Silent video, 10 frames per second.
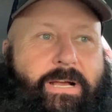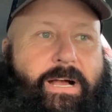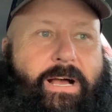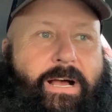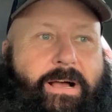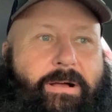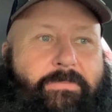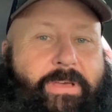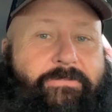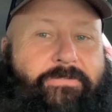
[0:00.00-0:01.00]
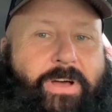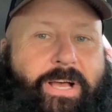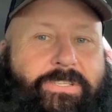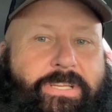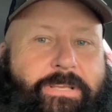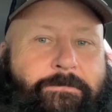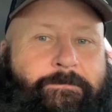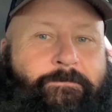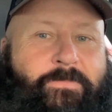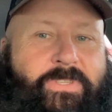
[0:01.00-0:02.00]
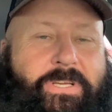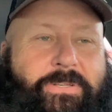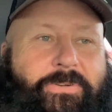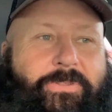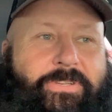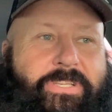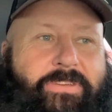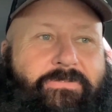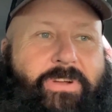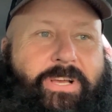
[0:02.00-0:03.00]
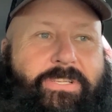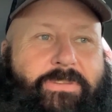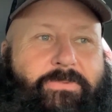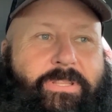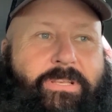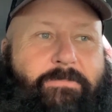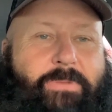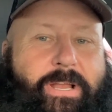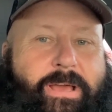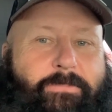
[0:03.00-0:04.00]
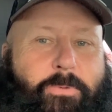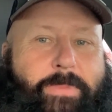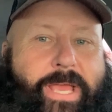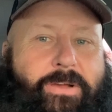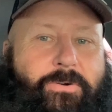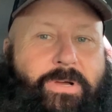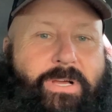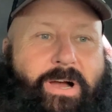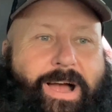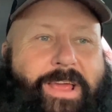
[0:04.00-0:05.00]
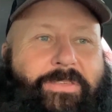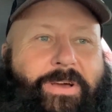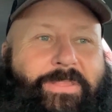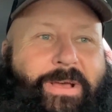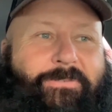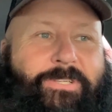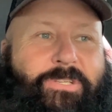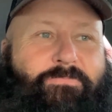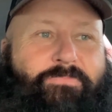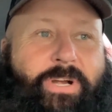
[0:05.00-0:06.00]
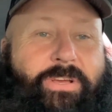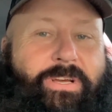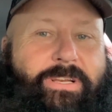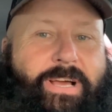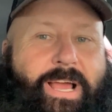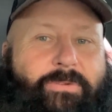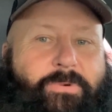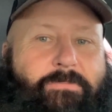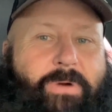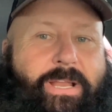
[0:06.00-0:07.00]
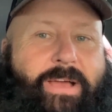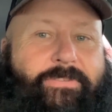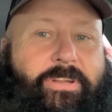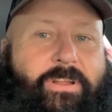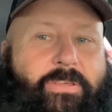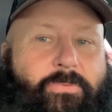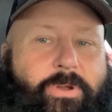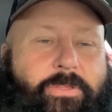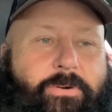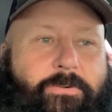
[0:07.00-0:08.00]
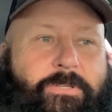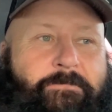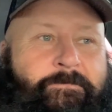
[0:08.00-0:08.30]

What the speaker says: That Frosty, the Under the Sea Frosty with the pineapple mango, I thought that was pretty good. I wouldn't mind having another one of those.